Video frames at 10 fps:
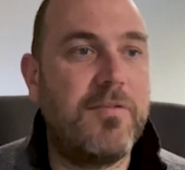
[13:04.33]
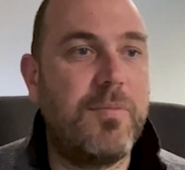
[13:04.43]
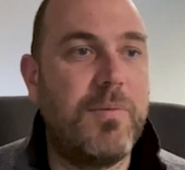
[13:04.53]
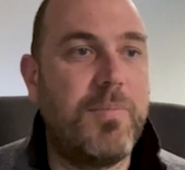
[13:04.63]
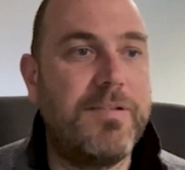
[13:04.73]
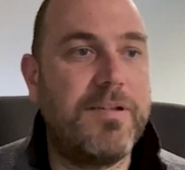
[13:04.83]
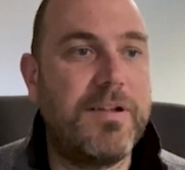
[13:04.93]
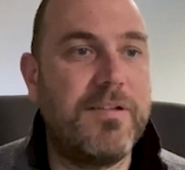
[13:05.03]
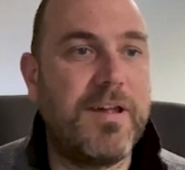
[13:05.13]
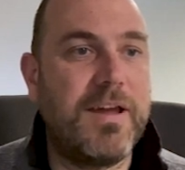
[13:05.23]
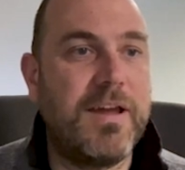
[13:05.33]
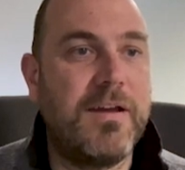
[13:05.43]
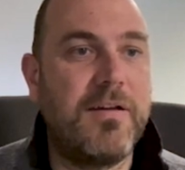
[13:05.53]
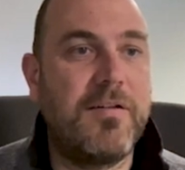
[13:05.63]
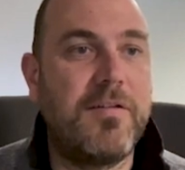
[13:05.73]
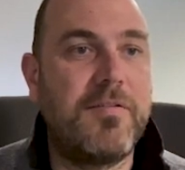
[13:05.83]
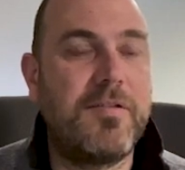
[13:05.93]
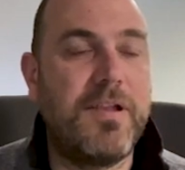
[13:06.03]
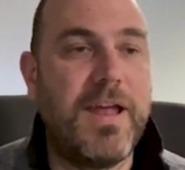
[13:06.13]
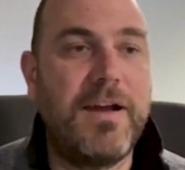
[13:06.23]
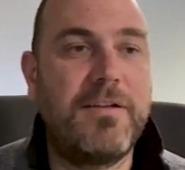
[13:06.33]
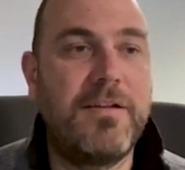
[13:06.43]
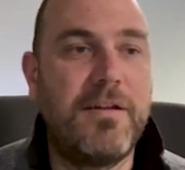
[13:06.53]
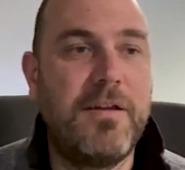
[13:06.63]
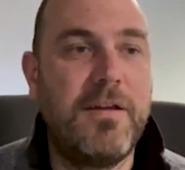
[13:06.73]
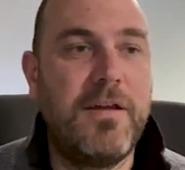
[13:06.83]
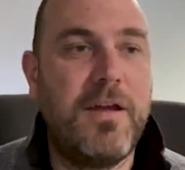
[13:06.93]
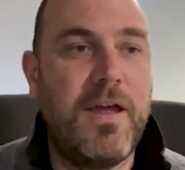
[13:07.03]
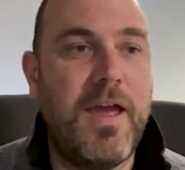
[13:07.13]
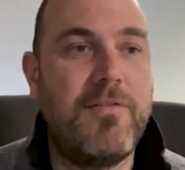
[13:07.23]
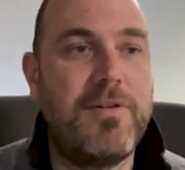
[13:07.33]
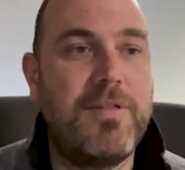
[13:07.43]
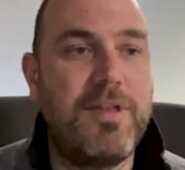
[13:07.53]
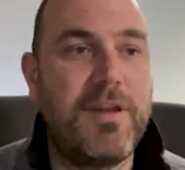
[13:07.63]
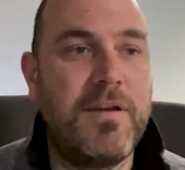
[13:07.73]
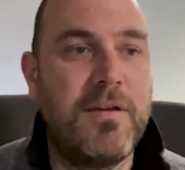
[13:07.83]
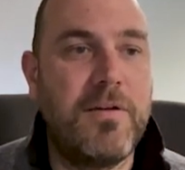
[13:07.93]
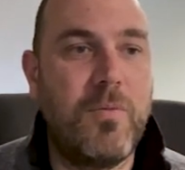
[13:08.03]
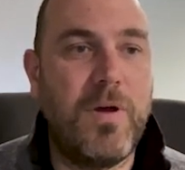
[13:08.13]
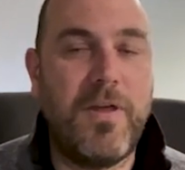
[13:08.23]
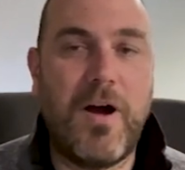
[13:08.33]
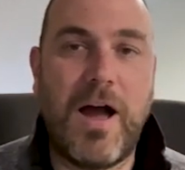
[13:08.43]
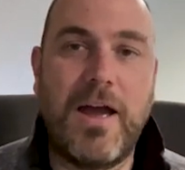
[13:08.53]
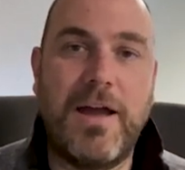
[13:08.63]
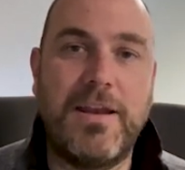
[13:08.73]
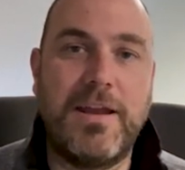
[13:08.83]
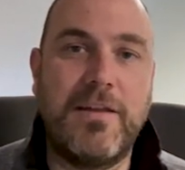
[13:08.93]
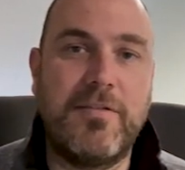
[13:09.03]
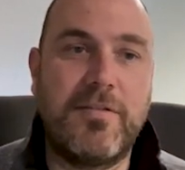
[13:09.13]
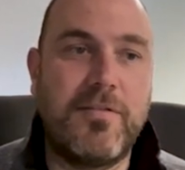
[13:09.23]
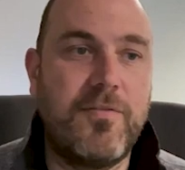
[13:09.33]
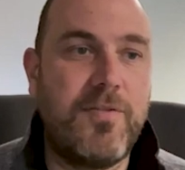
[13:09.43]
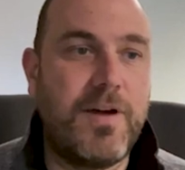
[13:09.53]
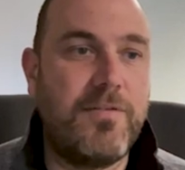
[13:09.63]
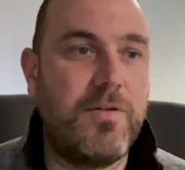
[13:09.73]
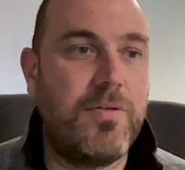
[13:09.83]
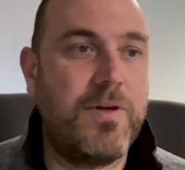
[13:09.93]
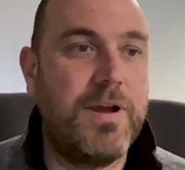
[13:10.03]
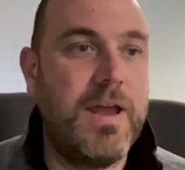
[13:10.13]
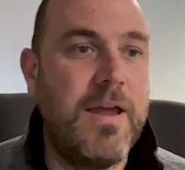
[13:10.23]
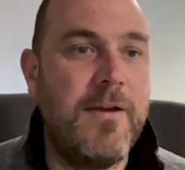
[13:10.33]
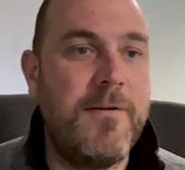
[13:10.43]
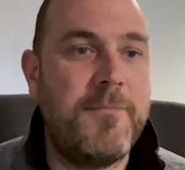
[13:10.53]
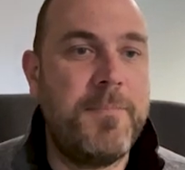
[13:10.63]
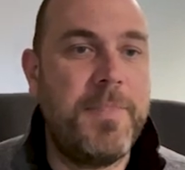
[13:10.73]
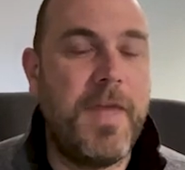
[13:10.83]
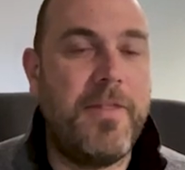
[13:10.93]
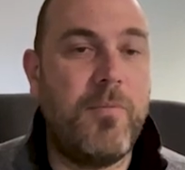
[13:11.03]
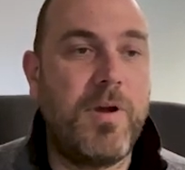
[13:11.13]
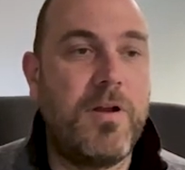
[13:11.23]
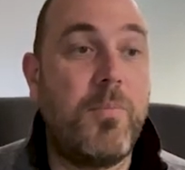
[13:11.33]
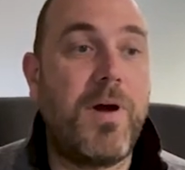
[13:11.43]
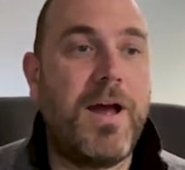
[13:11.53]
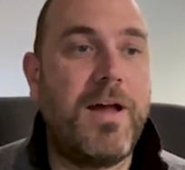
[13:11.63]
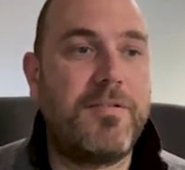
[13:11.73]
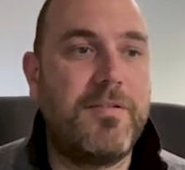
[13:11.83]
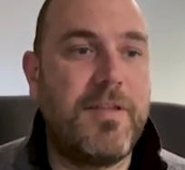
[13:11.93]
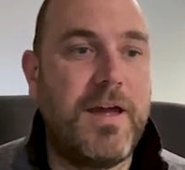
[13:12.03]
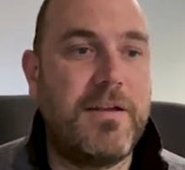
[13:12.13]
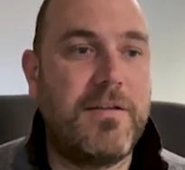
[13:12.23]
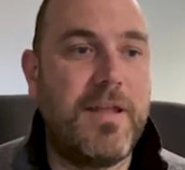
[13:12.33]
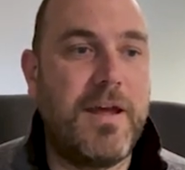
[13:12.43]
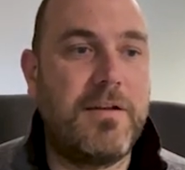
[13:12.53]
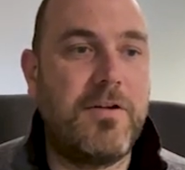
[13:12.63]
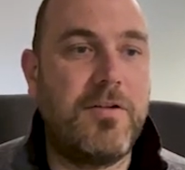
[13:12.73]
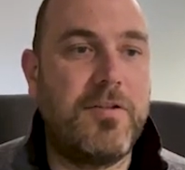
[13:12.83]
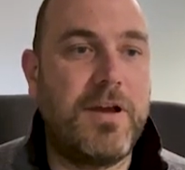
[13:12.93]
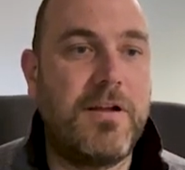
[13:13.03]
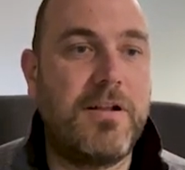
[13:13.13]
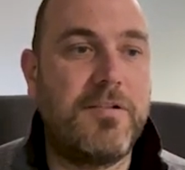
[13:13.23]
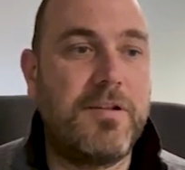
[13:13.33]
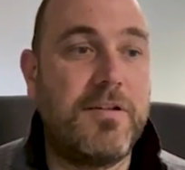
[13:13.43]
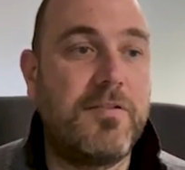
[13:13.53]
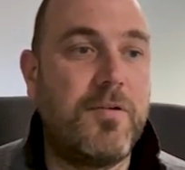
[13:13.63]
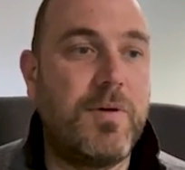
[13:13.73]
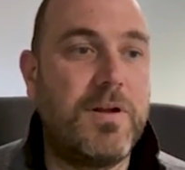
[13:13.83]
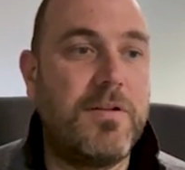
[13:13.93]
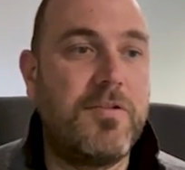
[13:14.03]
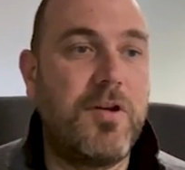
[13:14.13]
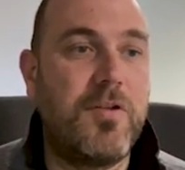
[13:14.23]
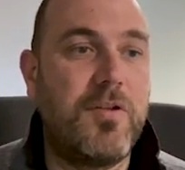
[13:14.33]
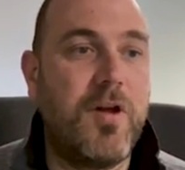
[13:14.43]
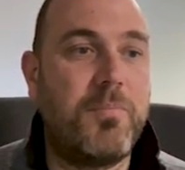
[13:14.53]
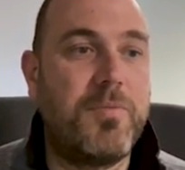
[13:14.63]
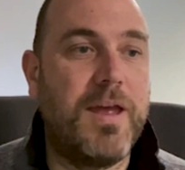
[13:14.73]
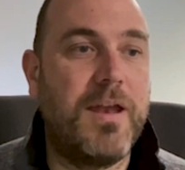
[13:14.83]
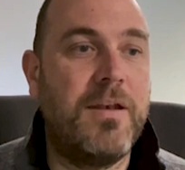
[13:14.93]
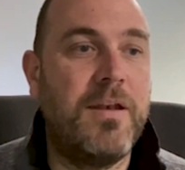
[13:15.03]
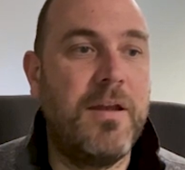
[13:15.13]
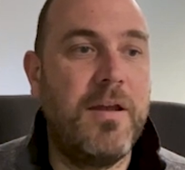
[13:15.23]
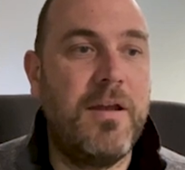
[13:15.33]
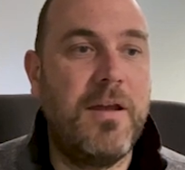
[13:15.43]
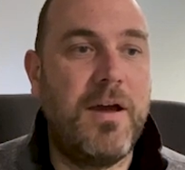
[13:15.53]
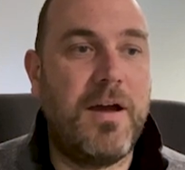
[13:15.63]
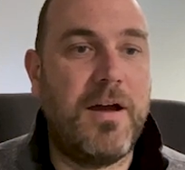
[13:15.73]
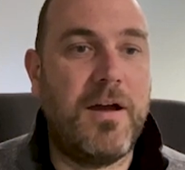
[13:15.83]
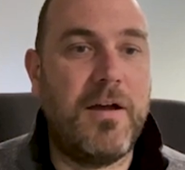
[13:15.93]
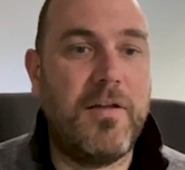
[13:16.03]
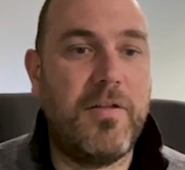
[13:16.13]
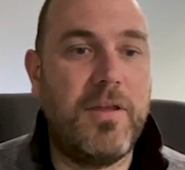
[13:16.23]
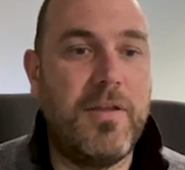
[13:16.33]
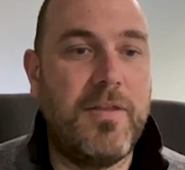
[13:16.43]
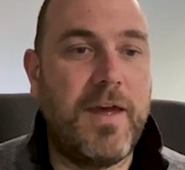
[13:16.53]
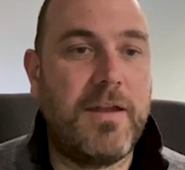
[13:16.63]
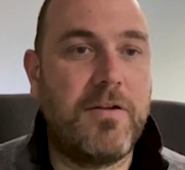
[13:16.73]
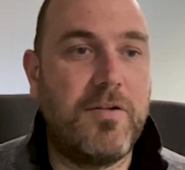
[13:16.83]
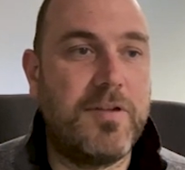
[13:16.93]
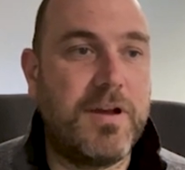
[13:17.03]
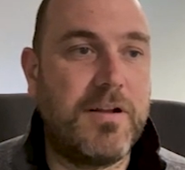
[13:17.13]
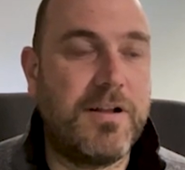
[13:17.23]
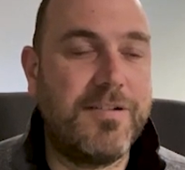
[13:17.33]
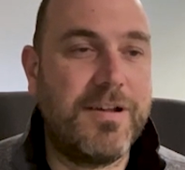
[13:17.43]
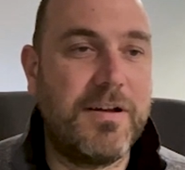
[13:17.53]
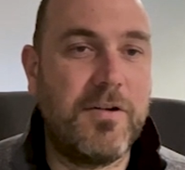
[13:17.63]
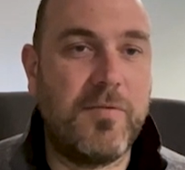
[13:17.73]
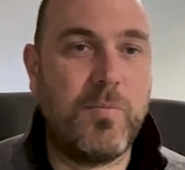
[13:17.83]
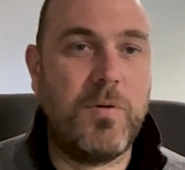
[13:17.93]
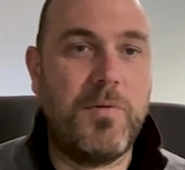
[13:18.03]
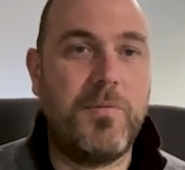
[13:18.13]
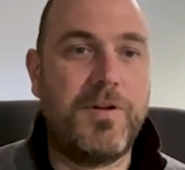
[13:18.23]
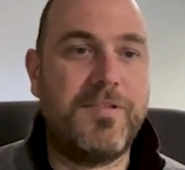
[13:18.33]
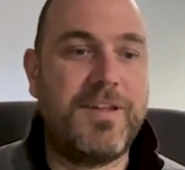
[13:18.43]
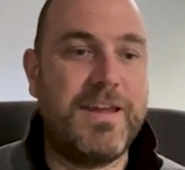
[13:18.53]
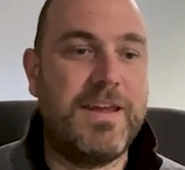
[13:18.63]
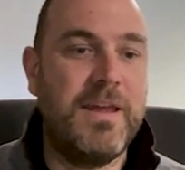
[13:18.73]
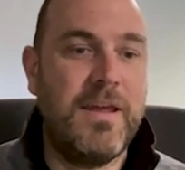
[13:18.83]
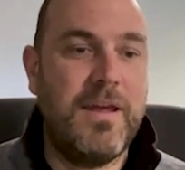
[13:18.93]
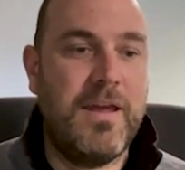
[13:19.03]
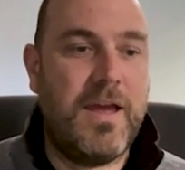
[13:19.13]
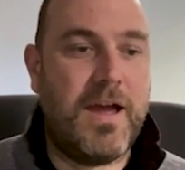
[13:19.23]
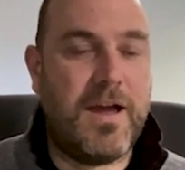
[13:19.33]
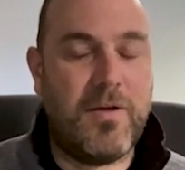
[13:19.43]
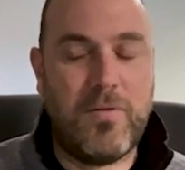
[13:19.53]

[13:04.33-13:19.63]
we're basically saying select everything where the IID is 503. And then we're going to browse that, that content cluster. So we're going to show the top 10 uh, in that content cluster because what we want to see uh,